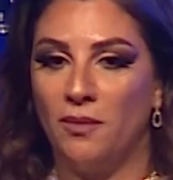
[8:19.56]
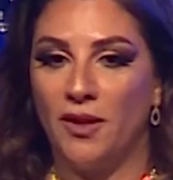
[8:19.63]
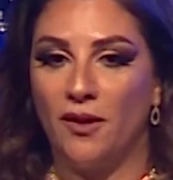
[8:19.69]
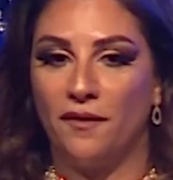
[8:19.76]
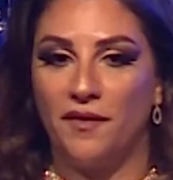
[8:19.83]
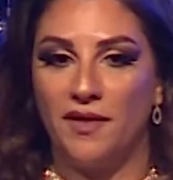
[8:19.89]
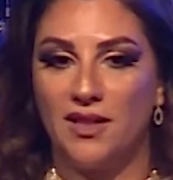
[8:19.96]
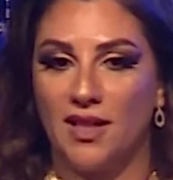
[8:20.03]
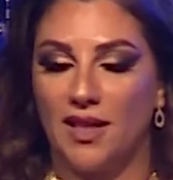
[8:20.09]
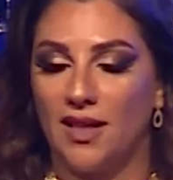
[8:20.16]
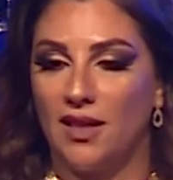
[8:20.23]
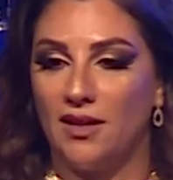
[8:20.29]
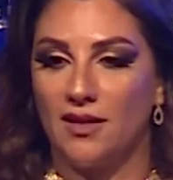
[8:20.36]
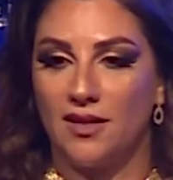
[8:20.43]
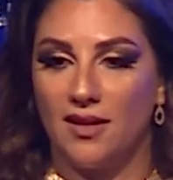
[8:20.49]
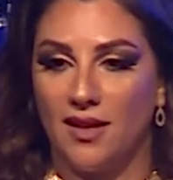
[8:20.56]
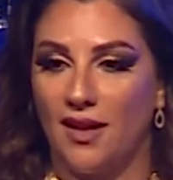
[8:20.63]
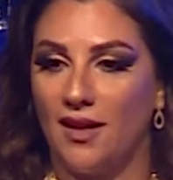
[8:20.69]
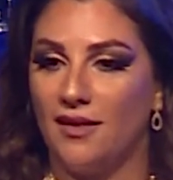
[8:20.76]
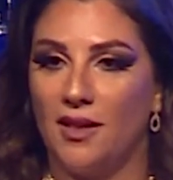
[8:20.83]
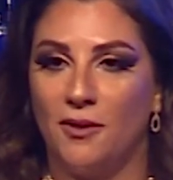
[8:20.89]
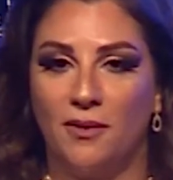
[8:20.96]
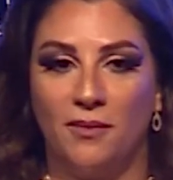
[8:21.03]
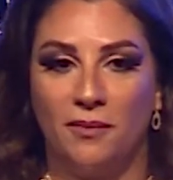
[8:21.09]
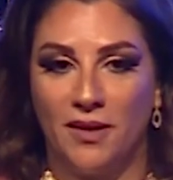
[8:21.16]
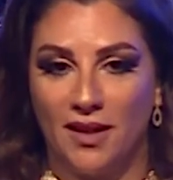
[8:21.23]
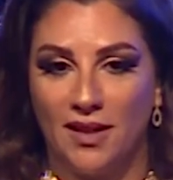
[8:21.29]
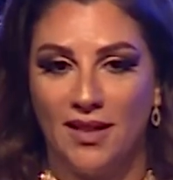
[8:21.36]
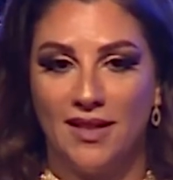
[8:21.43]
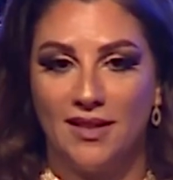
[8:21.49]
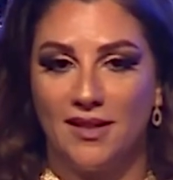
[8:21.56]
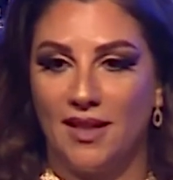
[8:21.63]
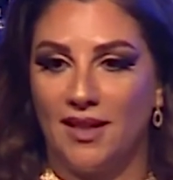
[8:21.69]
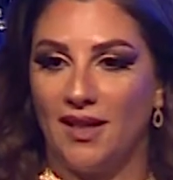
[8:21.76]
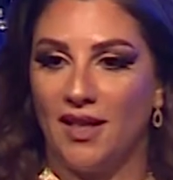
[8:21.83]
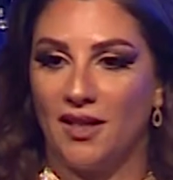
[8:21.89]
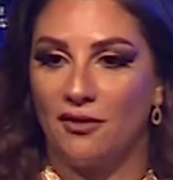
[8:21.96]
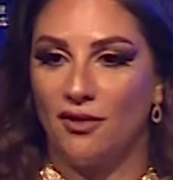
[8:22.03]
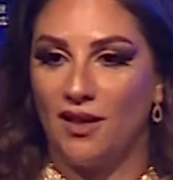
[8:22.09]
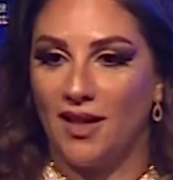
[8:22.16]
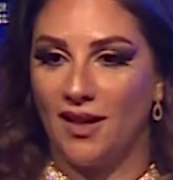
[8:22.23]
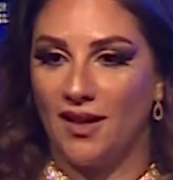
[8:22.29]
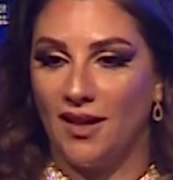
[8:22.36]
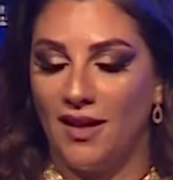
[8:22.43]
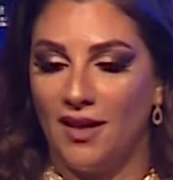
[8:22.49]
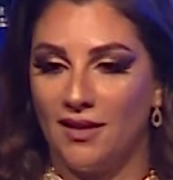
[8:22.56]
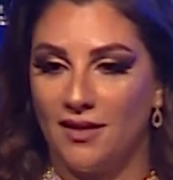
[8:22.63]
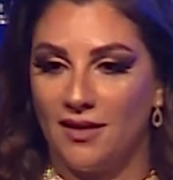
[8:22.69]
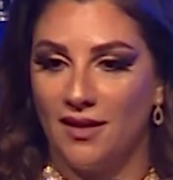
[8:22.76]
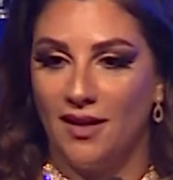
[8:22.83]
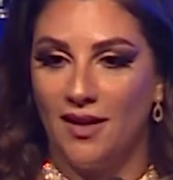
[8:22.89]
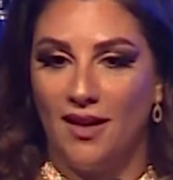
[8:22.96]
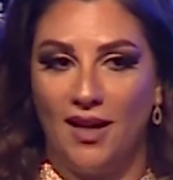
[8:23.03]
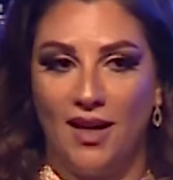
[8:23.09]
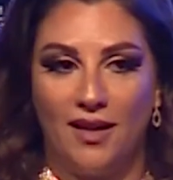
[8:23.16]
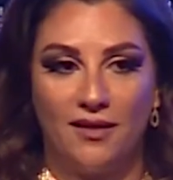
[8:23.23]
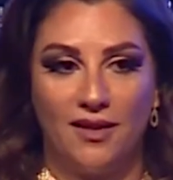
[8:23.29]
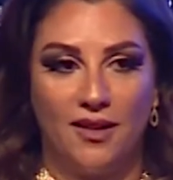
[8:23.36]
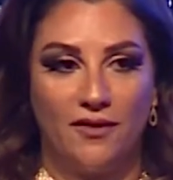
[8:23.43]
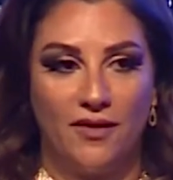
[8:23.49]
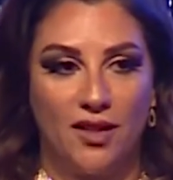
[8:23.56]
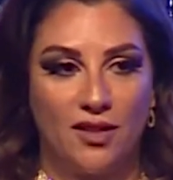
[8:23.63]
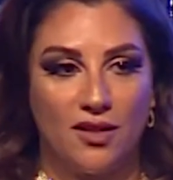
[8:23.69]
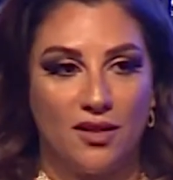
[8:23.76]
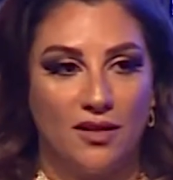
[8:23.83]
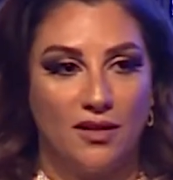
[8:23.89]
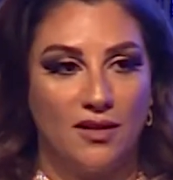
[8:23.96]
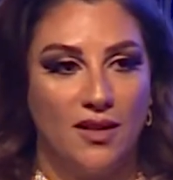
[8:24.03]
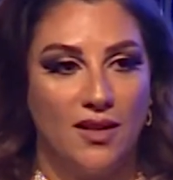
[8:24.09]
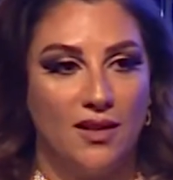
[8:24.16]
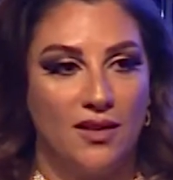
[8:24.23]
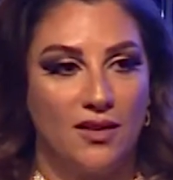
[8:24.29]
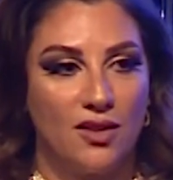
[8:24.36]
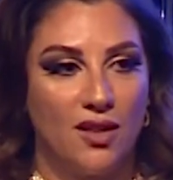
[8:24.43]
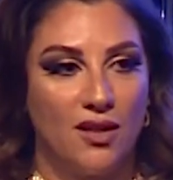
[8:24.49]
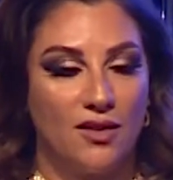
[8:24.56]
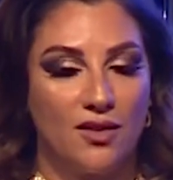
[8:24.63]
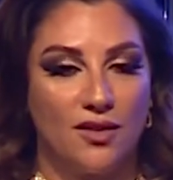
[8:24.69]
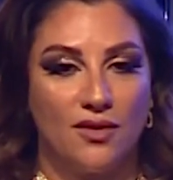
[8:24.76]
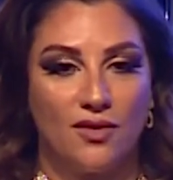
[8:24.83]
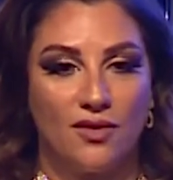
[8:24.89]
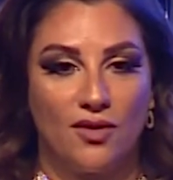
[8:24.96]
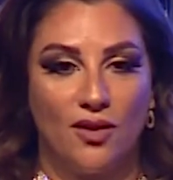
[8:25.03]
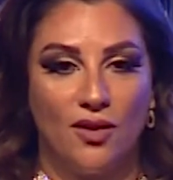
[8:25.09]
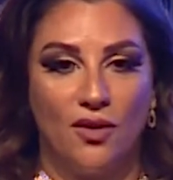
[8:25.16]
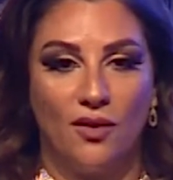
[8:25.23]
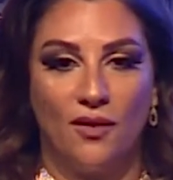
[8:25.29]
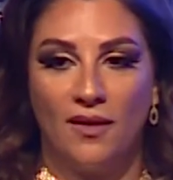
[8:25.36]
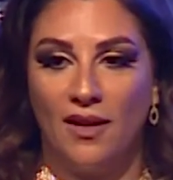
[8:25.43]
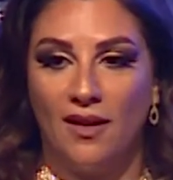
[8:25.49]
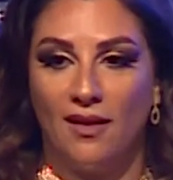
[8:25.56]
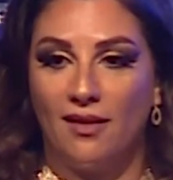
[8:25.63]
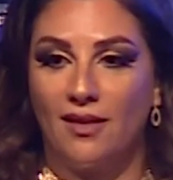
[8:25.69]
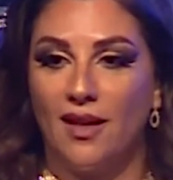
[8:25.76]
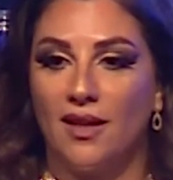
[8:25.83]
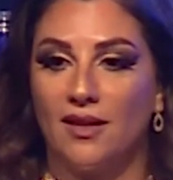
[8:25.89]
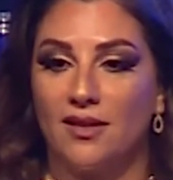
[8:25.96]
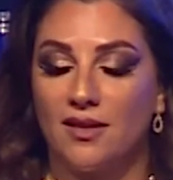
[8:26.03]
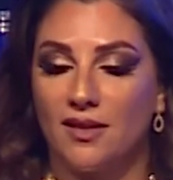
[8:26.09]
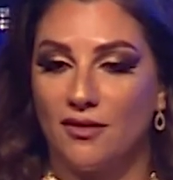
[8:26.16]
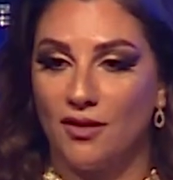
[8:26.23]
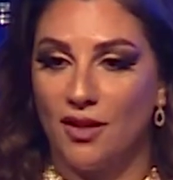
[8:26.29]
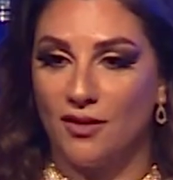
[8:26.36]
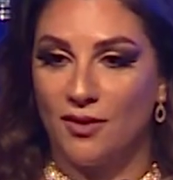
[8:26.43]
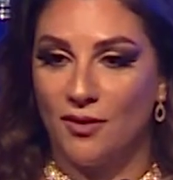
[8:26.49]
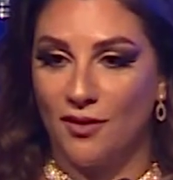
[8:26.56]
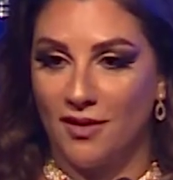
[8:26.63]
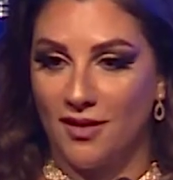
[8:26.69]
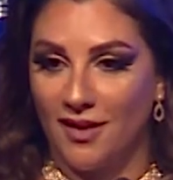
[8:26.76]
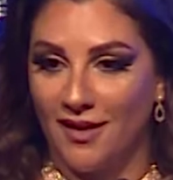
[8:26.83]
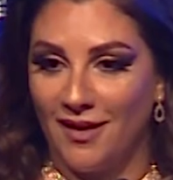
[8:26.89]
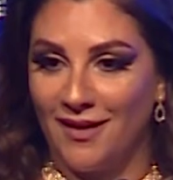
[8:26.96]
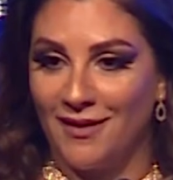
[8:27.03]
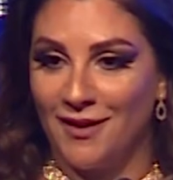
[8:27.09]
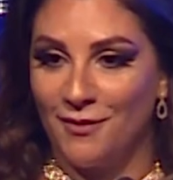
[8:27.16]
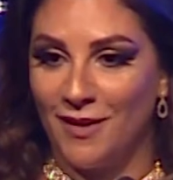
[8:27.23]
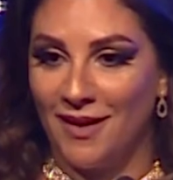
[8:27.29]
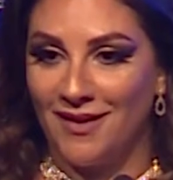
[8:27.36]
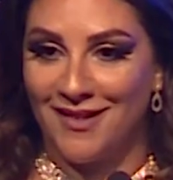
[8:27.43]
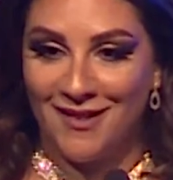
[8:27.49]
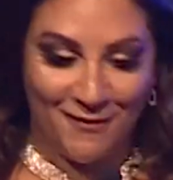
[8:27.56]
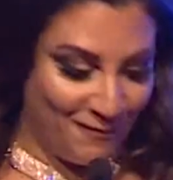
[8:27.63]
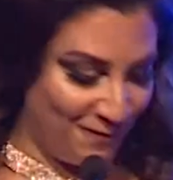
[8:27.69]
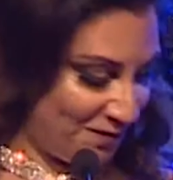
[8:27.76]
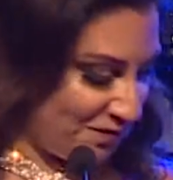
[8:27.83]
be on Fintech Galaxy and they will be taking a crack at the innovation challenges. So that's crowdsourcing at its best.